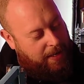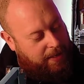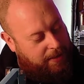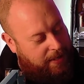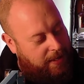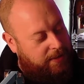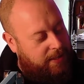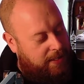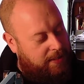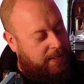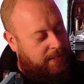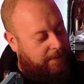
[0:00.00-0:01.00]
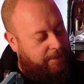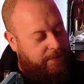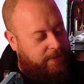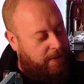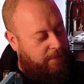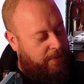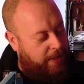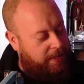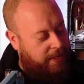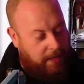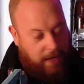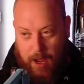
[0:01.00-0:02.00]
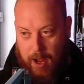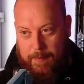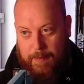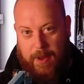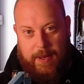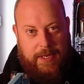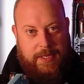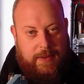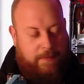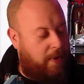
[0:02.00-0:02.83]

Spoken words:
The touch sensitive, for some reason, I'm like this.